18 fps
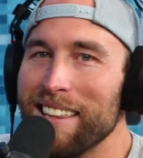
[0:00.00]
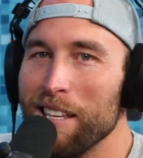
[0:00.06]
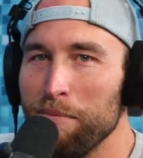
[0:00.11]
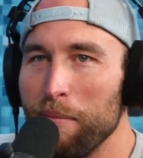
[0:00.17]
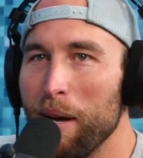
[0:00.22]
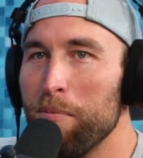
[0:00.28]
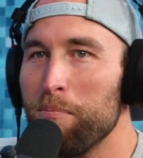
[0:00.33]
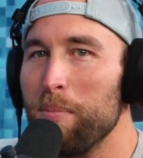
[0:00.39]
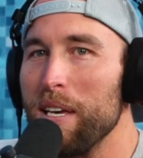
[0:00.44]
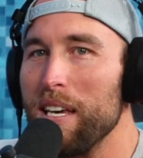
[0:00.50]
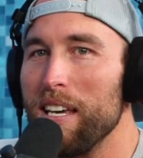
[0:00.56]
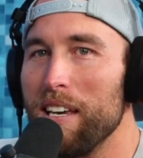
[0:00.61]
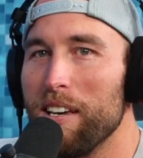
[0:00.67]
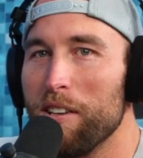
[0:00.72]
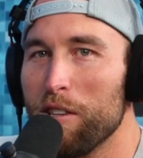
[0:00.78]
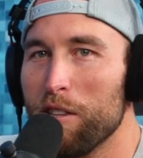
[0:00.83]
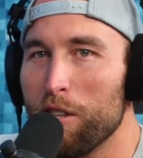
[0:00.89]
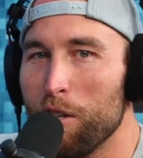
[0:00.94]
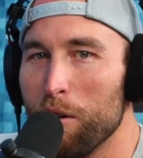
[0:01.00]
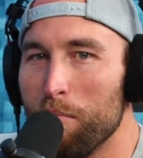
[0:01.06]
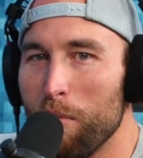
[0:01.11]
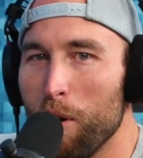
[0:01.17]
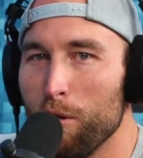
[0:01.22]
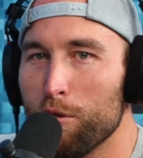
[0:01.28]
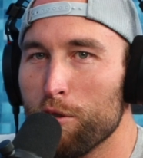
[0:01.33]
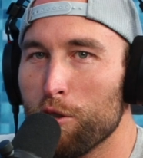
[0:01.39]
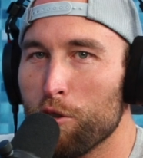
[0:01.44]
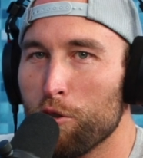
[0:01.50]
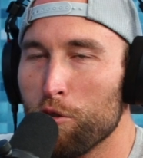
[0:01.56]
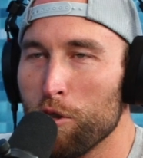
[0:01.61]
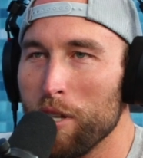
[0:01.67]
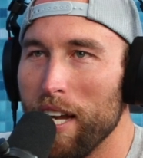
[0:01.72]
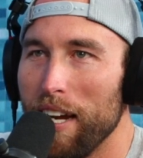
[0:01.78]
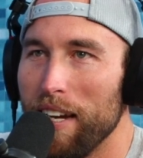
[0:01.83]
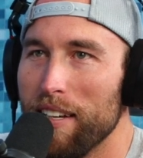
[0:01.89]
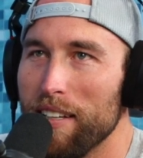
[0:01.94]
that might be the most
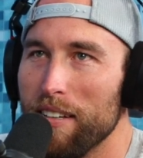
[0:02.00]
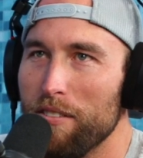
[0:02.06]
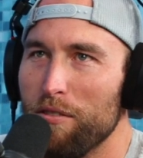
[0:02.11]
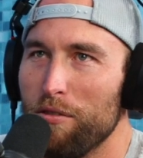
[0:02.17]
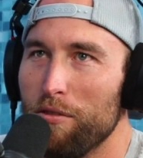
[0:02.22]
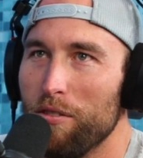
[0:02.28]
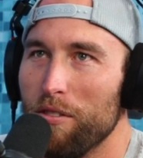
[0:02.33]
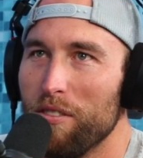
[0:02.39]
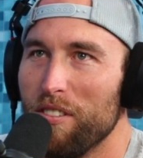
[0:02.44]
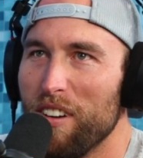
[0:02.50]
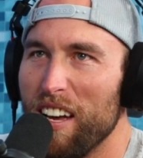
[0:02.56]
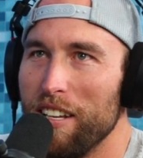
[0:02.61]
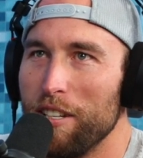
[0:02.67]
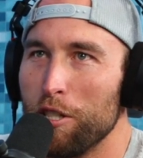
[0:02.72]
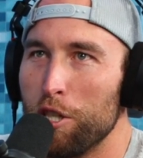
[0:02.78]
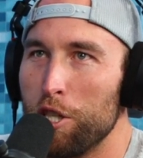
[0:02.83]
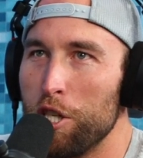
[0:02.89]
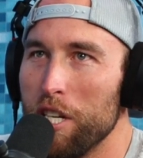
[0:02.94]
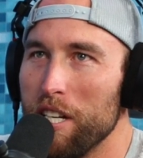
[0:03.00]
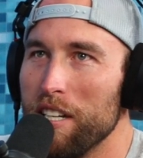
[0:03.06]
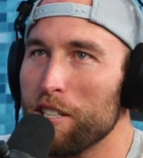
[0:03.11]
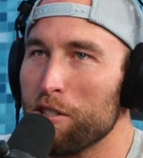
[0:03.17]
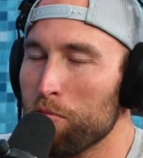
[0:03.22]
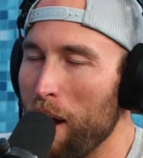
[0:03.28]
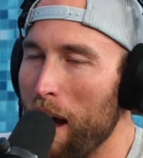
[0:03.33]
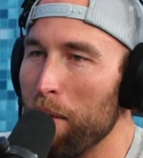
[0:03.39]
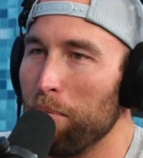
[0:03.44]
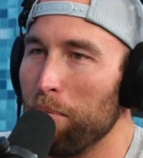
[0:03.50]
creative and genius rap